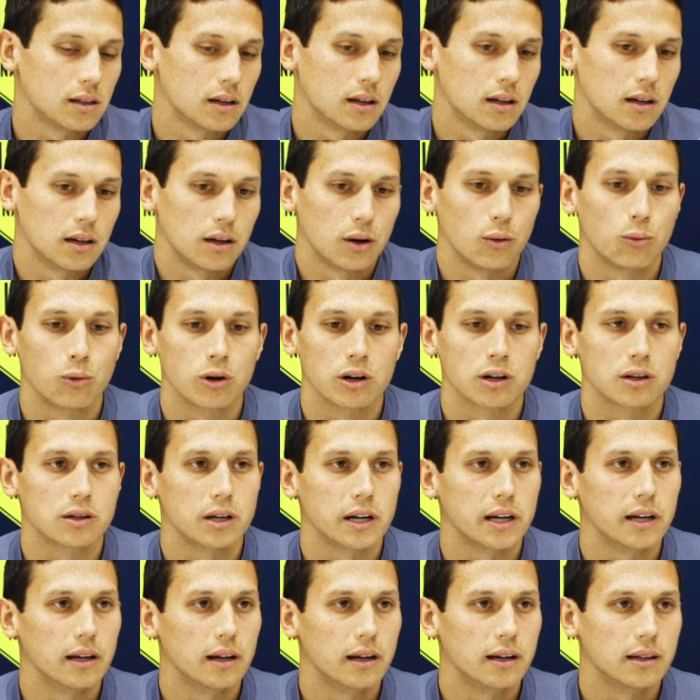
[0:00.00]
work
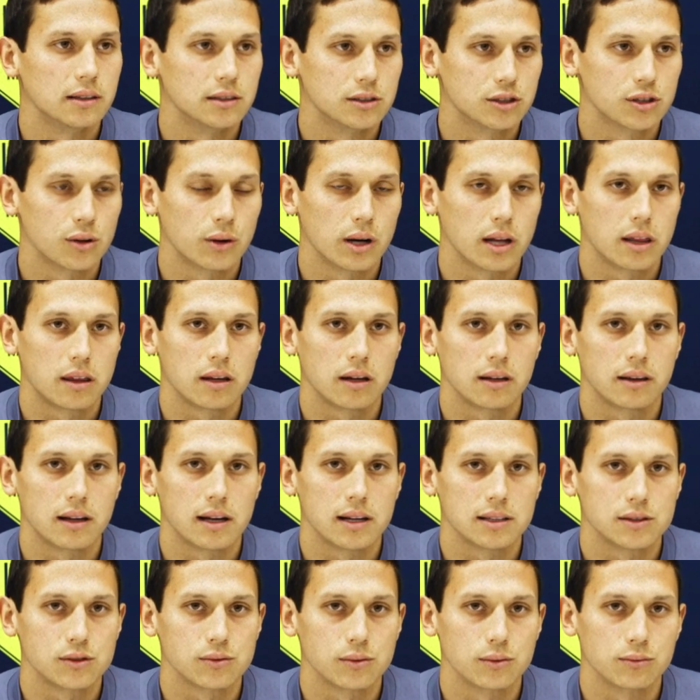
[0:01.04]
rate. And so I think
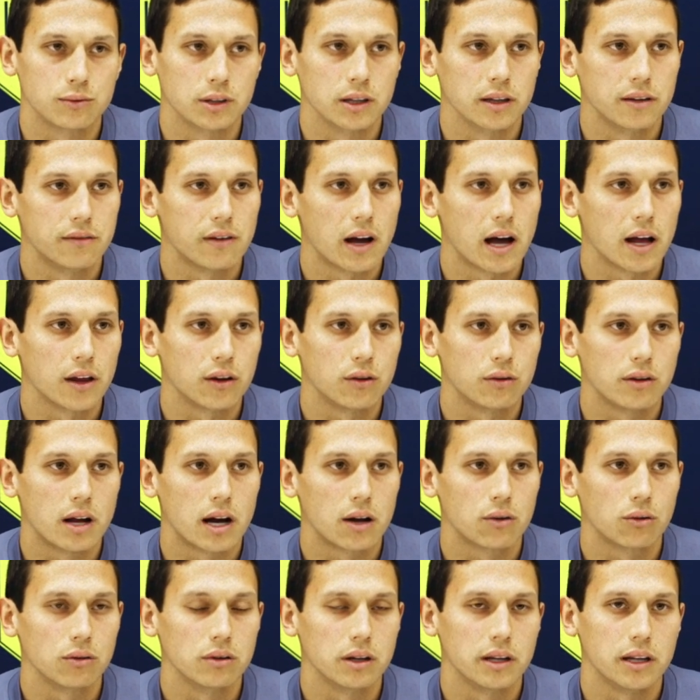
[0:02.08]
that's really valued
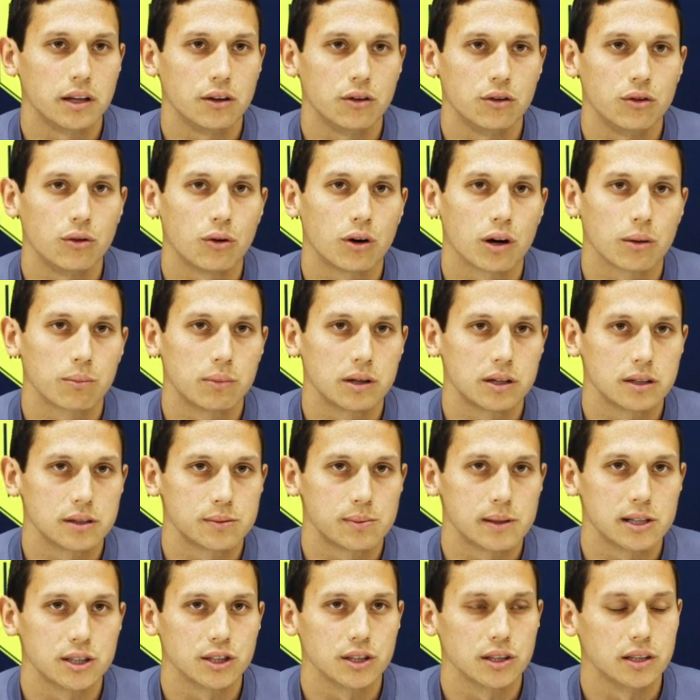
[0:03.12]
not only in New York, but
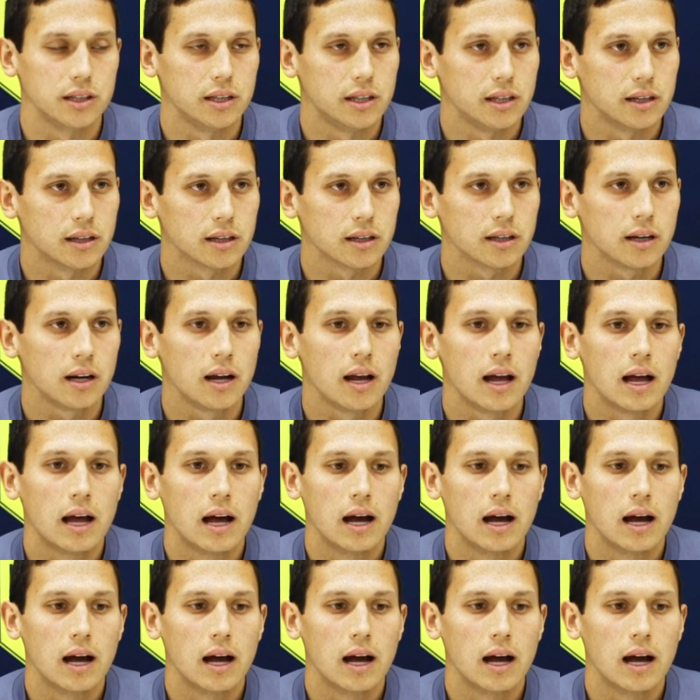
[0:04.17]
especially here.